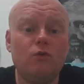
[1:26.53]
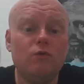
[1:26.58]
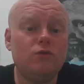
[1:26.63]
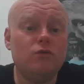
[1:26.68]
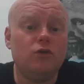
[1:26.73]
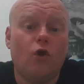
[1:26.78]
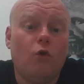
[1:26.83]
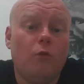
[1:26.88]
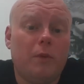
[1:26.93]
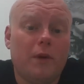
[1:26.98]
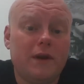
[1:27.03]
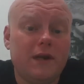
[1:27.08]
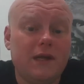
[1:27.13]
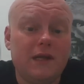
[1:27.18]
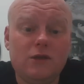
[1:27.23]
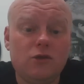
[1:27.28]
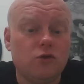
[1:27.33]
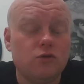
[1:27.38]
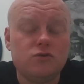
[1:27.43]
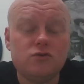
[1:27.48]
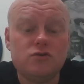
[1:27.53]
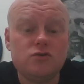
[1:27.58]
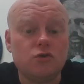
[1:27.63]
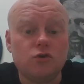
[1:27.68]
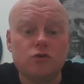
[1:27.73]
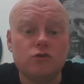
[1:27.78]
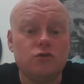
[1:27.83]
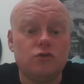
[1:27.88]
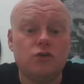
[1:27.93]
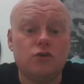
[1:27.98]
Nobody
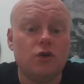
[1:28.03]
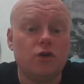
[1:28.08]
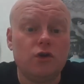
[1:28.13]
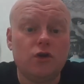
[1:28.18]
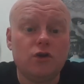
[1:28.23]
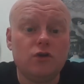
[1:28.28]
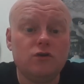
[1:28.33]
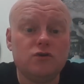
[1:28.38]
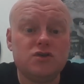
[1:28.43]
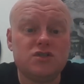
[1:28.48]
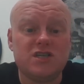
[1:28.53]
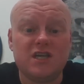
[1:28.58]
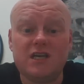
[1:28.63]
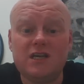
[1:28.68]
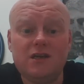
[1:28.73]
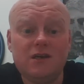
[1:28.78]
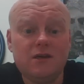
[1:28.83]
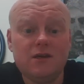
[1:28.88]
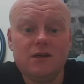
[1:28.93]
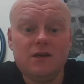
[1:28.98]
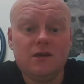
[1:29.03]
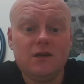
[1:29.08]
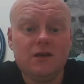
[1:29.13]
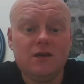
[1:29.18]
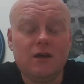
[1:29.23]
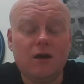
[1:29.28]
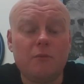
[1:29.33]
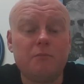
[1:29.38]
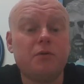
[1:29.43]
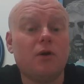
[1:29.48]
could see
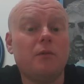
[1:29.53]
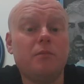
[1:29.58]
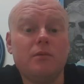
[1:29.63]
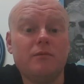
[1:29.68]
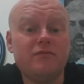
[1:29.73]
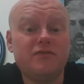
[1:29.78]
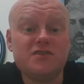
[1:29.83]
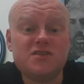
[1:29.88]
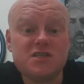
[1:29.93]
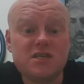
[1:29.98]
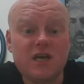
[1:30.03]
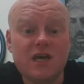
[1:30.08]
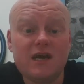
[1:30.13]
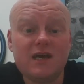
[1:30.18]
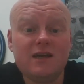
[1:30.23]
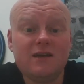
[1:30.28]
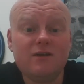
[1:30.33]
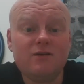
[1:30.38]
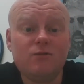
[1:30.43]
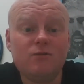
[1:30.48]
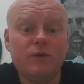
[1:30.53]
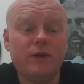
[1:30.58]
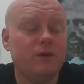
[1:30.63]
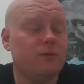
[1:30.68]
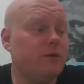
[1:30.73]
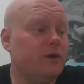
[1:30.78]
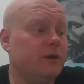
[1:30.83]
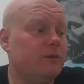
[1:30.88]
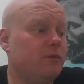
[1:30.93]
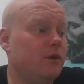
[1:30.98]
a problem for City.
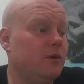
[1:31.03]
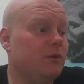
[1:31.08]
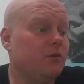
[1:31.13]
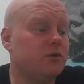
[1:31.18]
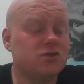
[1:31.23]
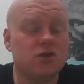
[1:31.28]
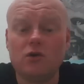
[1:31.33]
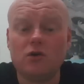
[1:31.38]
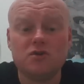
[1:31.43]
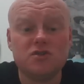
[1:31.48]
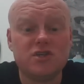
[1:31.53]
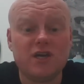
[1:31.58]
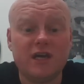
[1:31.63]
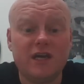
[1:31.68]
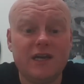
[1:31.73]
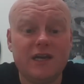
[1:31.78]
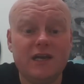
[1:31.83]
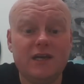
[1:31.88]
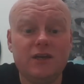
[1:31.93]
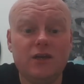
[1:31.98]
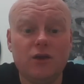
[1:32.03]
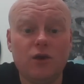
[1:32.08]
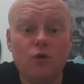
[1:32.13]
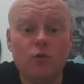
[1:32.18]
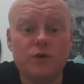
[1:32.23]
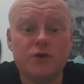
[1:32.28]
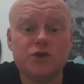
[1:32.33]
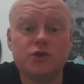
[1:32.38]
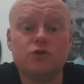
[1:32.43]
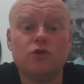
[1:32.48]
We was all saying it.
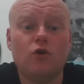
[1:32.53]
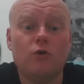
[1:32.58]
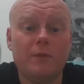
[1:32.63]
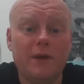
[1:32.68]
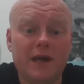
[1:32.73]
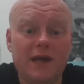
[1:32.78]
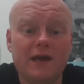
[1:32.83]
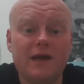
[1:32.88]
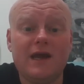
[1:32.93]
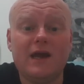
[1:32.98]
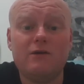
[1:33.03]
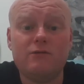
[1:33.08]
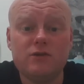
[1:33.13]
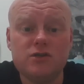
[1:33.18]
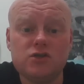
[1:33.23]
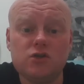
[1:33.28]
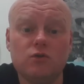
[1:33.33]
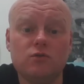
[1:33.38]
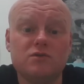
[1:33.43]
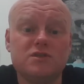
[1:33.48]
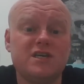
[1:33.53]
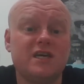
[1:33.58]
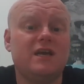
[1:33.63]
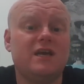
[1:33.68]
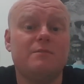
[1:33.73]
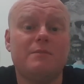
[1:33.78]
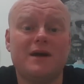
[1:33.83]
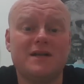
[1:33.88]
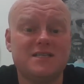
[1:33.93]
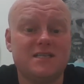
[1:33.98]
We should come here and get a result, take
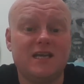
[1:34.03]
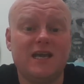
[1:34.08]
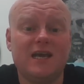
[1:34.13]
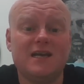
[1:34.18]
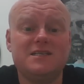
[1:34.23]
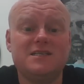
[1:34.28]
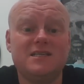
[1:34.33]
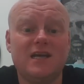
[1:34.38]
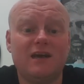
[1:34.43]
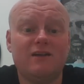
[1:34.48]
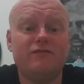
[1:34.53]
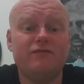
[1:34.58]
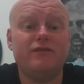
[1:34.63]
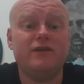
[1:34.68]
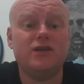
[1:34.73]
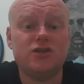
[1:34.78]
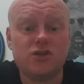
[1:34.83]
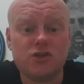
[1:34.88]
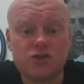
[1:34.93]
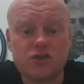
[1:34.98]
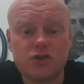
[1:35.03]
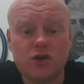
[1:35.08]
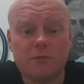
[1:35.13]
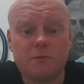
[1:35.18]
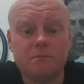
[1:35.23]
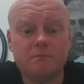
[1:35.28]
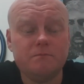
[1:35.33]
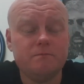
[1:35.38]
it back to the Etihad, finish the job.